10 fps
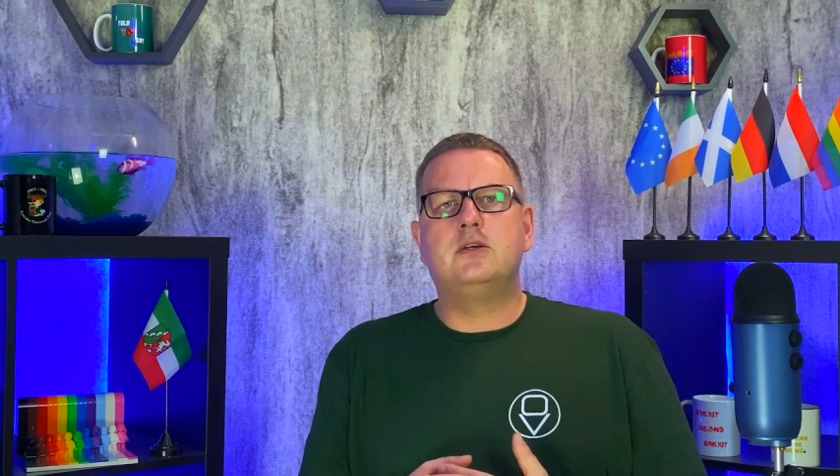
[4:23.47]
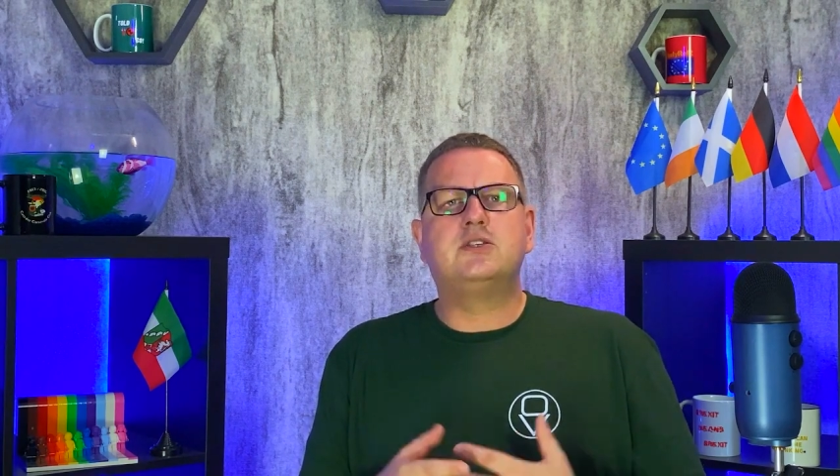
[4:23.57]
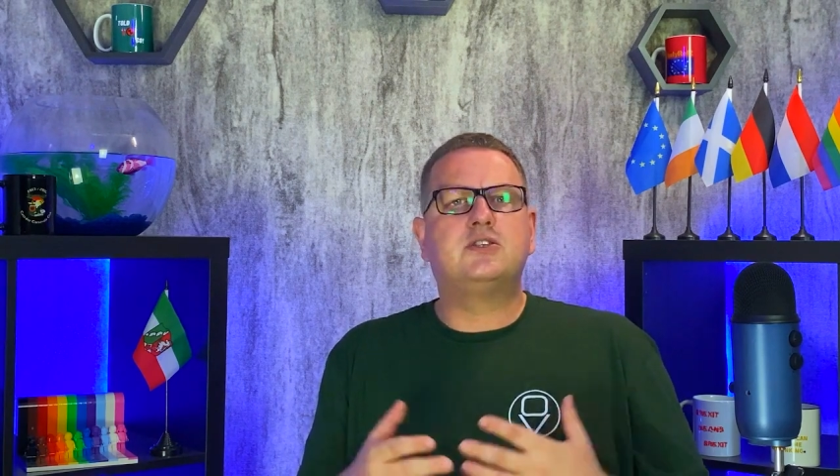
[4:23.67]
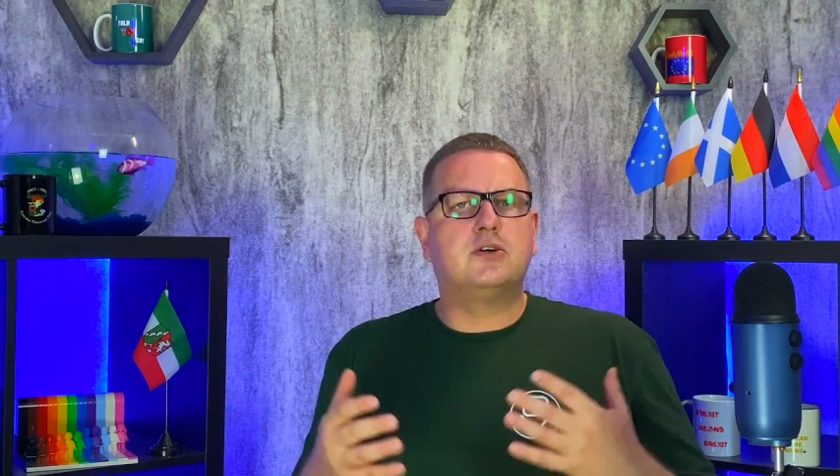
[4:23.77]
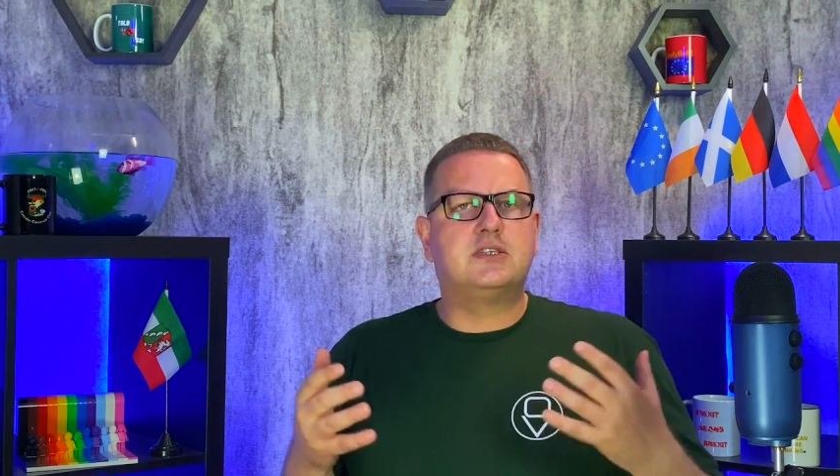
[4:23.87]

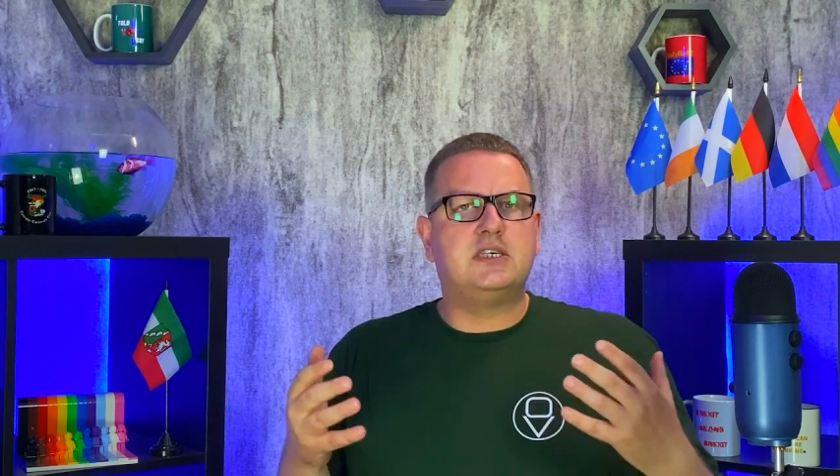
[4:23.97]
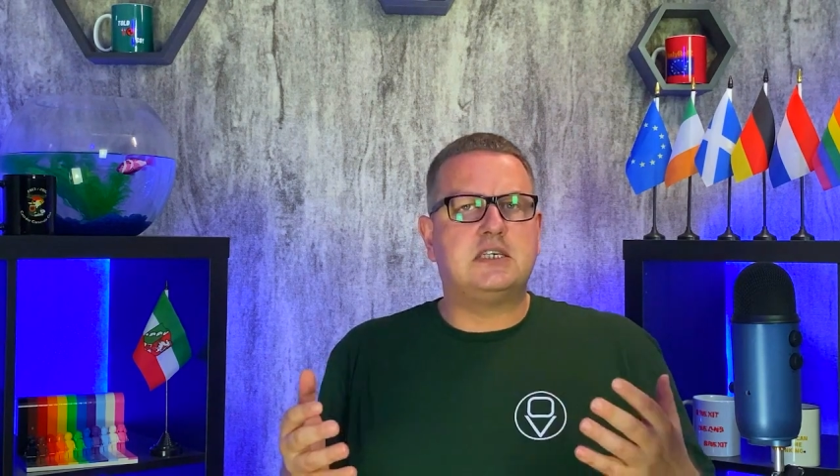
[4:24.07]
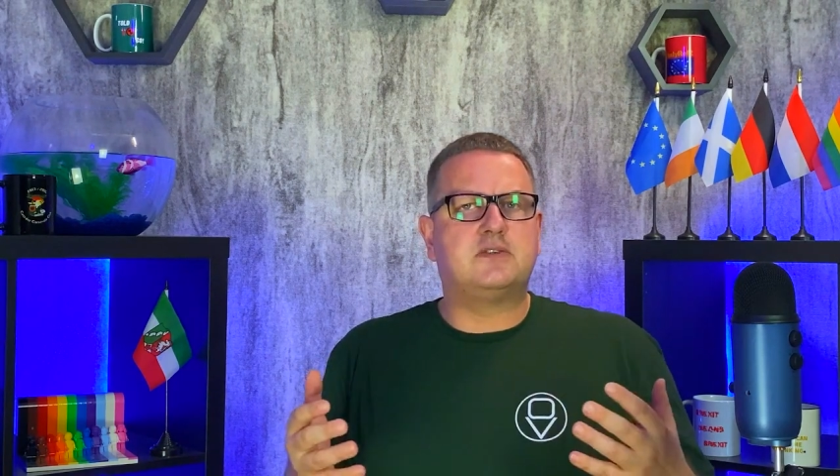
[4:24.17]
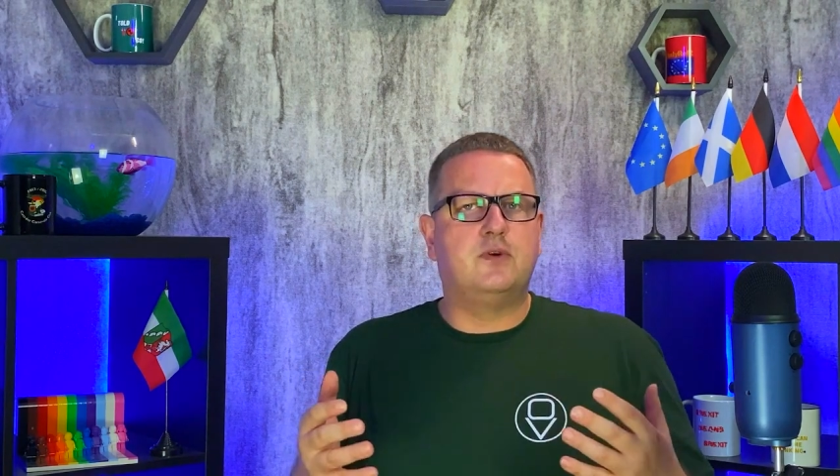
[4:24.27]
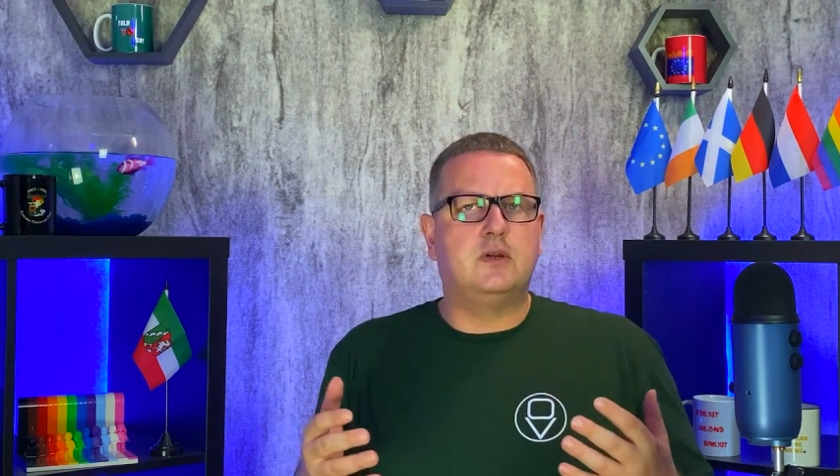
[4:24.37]

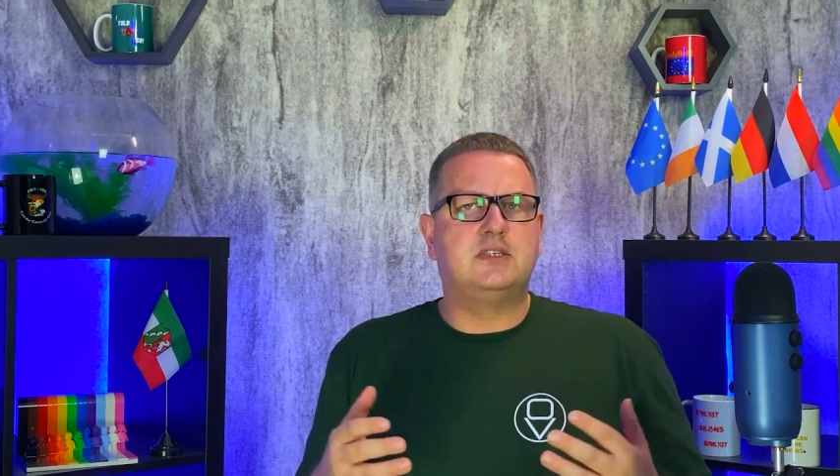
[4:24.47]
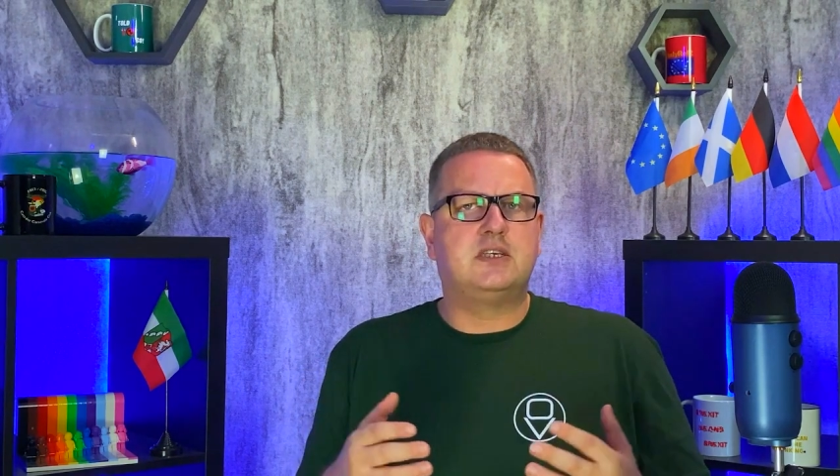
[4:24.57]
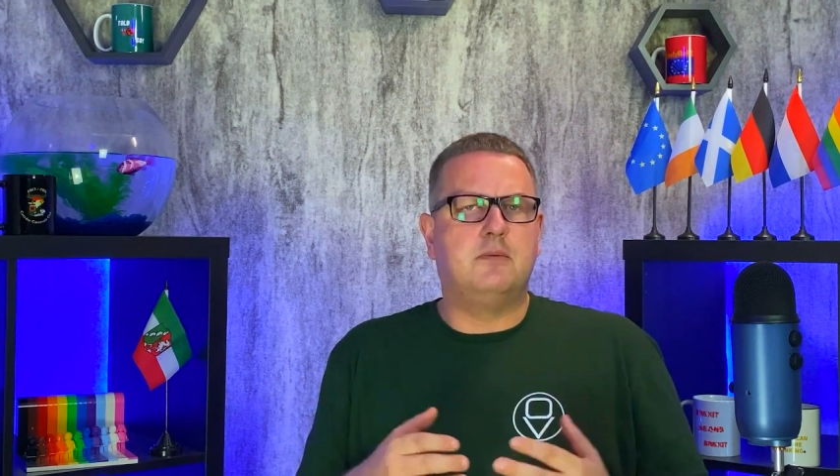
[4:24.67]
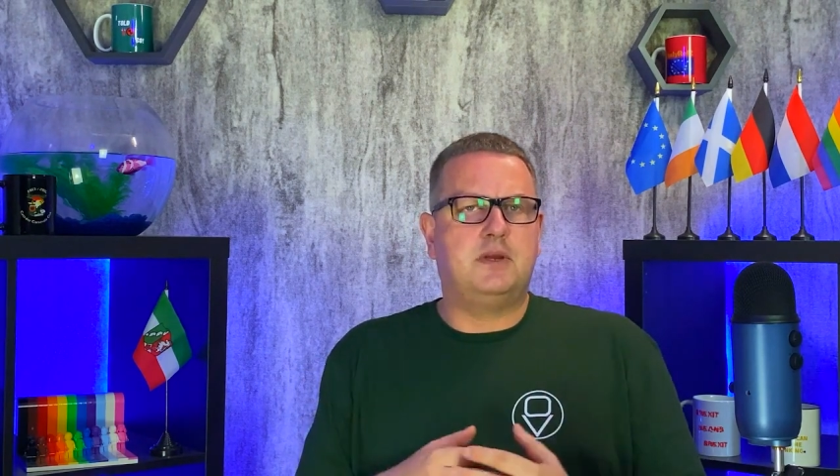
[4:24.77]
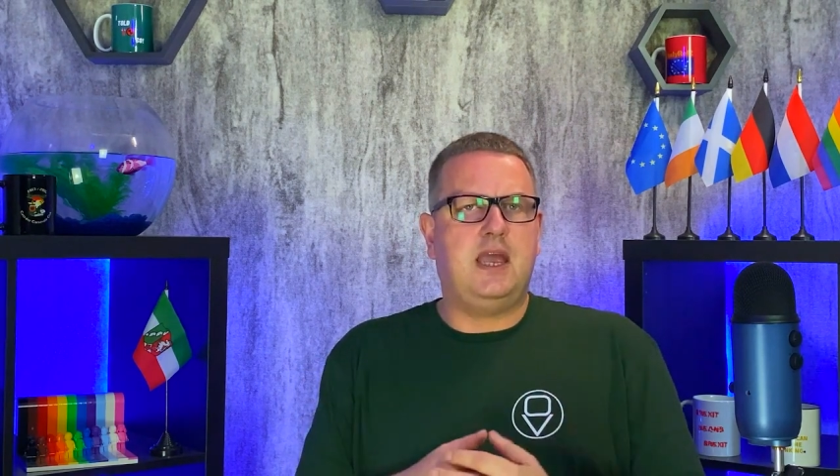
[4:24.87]
successful in
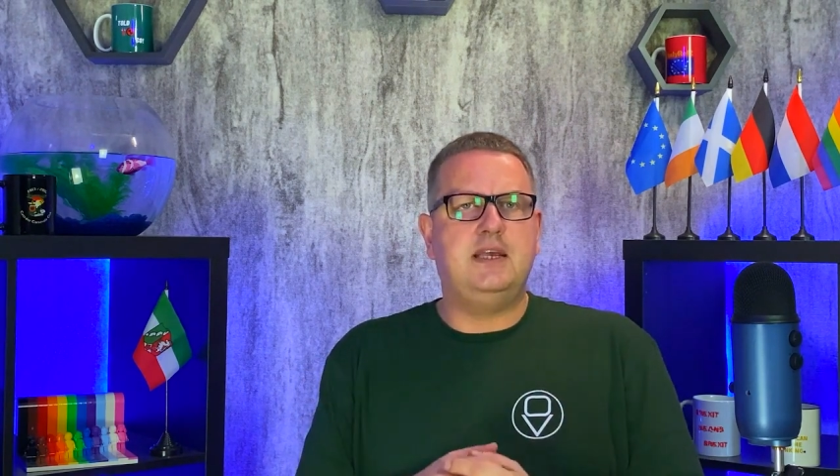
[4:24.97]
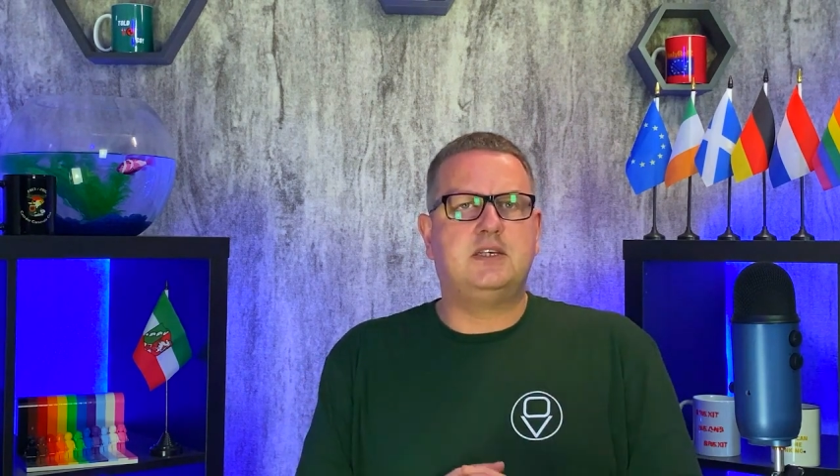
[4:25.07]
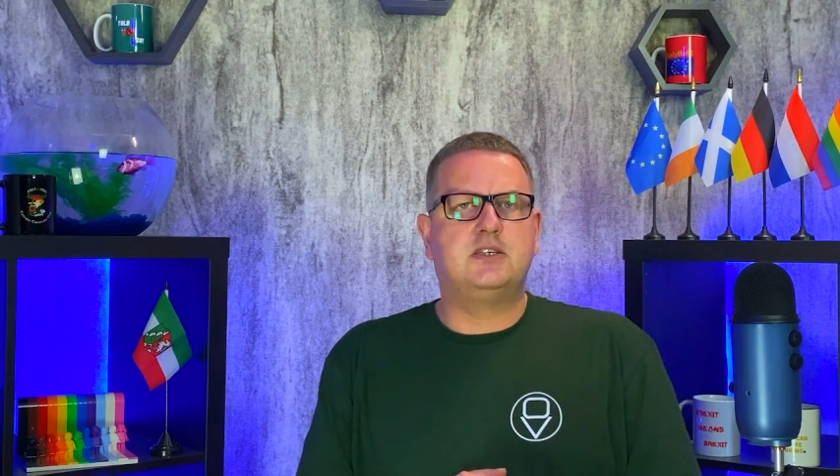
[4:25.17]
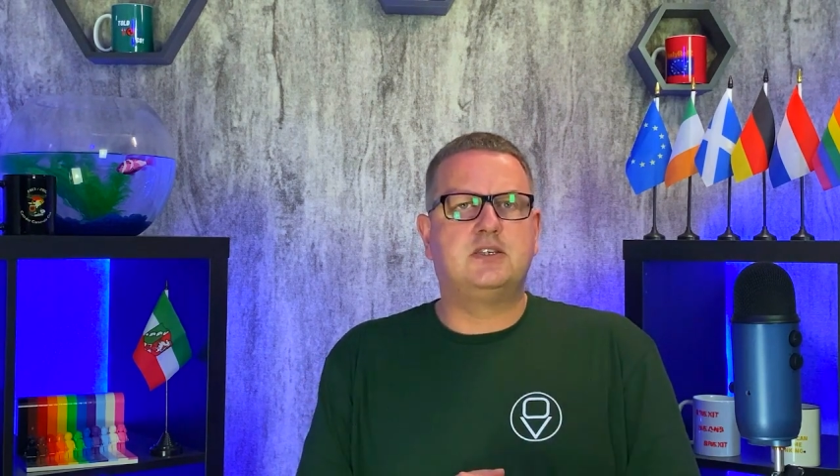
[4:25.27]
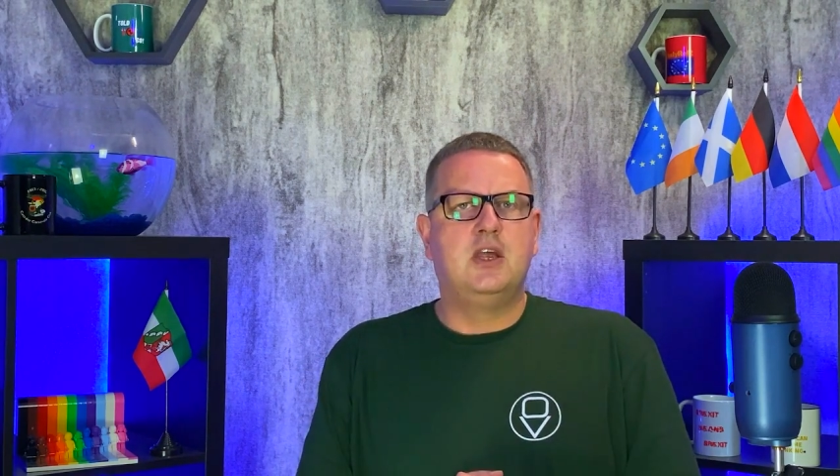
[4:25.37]
some
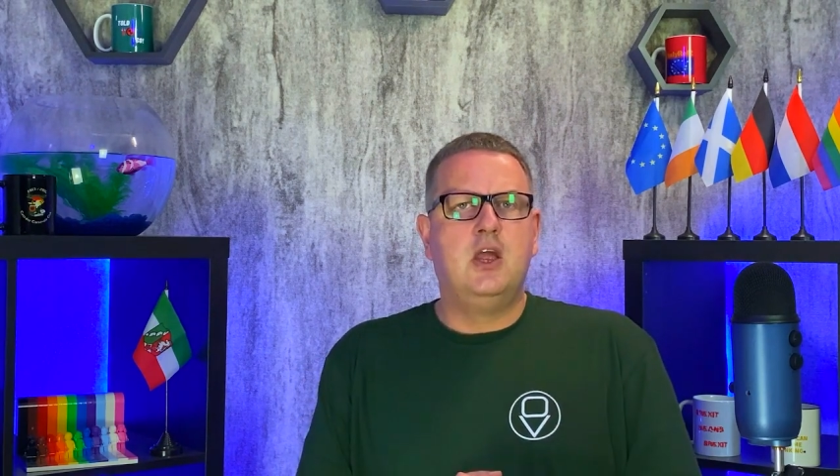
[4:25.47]
cases,